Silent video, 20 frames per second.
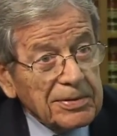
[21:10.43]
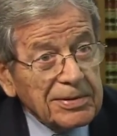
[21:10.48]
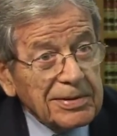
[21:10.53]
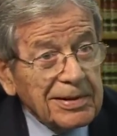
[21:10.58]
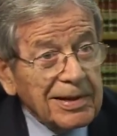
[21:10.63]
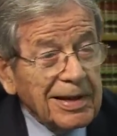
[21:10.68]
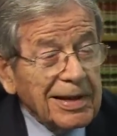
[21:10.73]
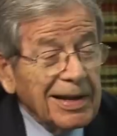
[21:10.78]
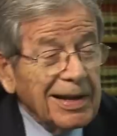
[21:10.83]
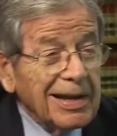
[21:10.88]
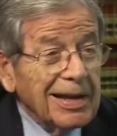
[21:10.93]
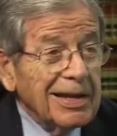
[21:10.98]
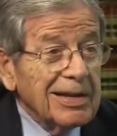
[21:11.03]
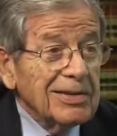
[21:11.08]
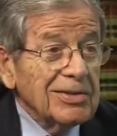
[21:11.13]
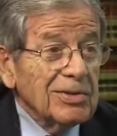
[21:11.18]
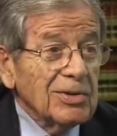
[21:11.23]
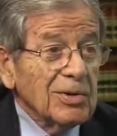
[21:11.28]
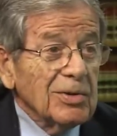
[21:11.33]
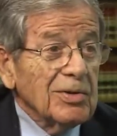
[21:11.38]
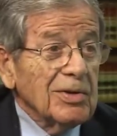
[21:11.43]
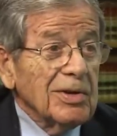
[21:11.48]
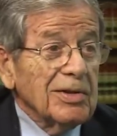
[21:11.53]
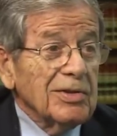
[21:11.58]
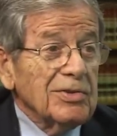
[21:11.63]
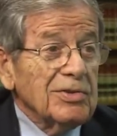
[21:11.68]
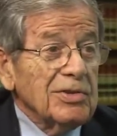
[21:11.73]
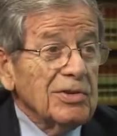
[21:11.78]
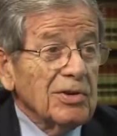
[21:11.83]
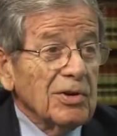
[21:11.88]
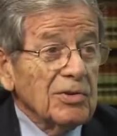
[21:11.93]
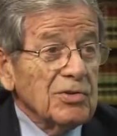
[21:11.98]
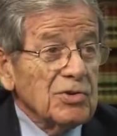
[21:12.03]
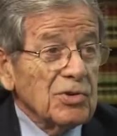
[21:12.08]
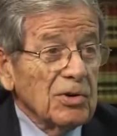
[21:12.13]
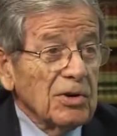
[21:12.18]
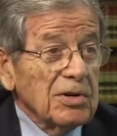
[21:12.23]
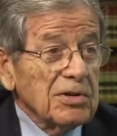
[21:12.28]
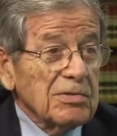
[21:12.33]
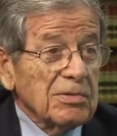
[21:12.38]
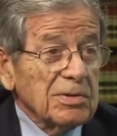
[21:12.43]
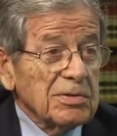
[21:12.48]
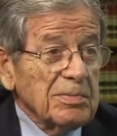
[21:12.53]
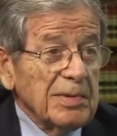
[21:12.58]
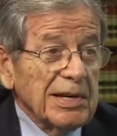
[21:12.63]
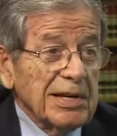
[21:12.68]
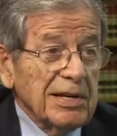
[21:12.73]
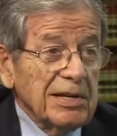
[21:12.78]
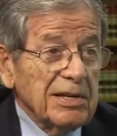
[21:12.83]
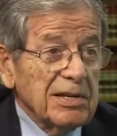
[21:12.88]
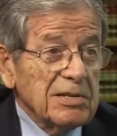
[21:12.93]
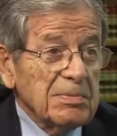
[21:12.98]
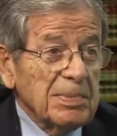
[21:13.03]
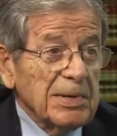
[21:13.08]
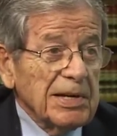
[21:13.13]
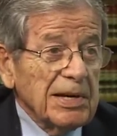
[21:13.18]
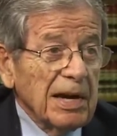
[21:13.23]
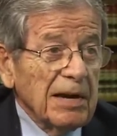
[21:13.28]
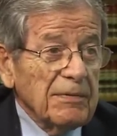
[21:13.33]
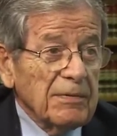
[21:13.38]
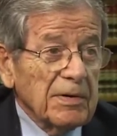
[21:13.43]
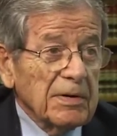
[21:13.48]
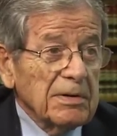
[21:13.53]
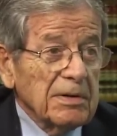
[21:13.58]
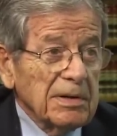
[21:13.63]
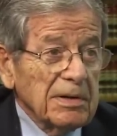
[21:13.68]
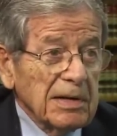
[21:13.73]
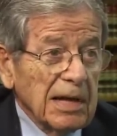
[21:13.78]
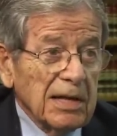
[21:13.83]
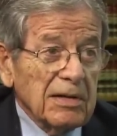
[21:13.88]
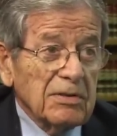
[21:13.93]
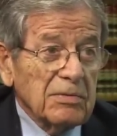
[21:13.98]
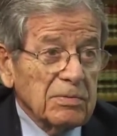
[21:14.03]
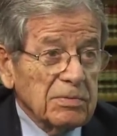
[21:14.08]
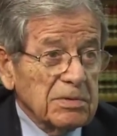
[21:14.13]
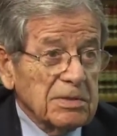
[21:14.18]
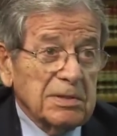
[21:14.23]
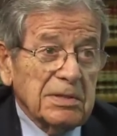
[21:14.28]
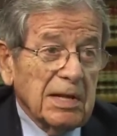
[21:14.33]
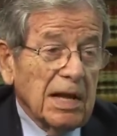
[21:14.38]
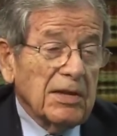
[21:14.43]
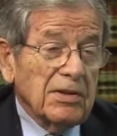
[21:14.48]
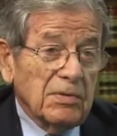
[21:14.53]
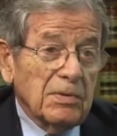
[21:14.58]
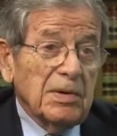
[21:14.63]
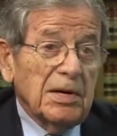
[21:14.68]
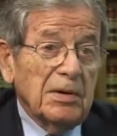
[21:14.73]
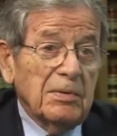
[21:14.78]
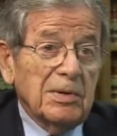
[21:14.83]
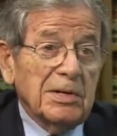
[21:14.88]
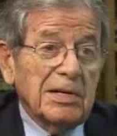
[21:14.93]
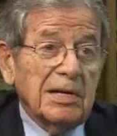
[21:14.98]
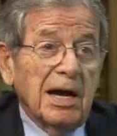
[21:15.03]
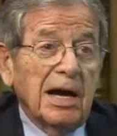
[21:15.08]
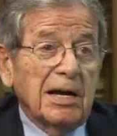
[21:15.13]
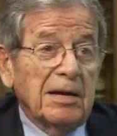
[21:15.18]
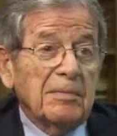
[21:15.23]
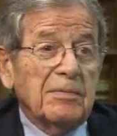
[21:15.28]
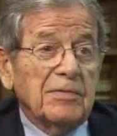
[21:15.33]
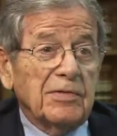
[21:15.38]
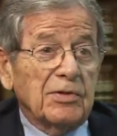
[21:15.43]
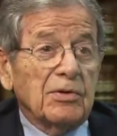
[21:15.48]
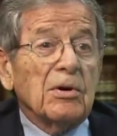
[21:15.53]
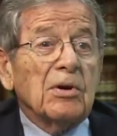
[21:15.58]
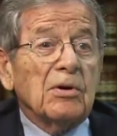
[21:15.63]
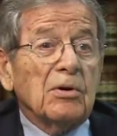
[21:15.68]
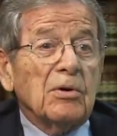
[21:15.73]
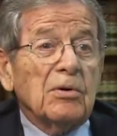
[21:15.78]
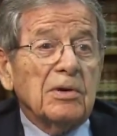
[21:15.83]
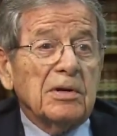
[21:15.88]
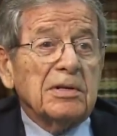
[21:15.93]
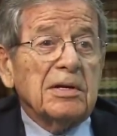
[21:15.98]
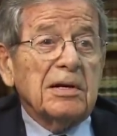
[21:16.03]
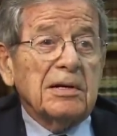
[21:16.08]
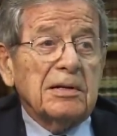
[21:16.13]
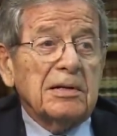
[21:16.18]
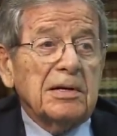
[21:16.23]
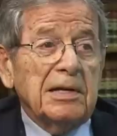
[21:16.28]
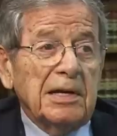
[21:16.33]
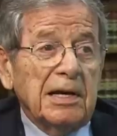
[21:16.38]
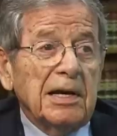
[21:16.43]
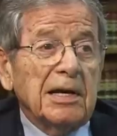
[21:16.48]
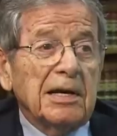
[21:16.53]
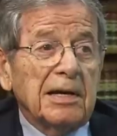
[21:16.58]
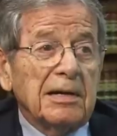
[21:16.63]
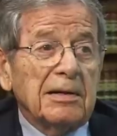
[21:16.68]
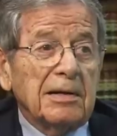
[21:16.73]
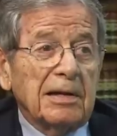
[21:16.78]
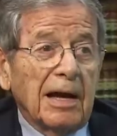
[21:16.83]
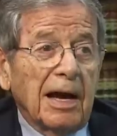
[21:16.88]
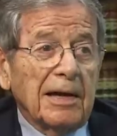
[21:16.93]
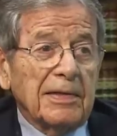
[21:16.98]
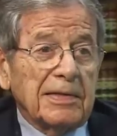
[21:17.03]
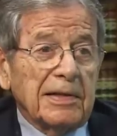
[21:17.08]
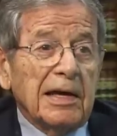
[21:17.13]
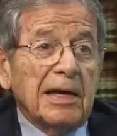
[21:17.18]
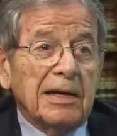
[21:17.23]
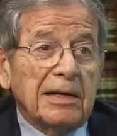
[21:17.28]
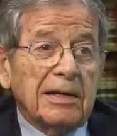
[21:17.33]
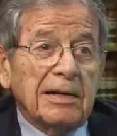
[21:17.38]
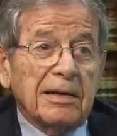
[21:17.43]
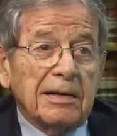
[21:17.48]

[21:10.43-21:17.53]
And so, you know, George was making his big effort, and that's, that's really what got him through in the end, I think,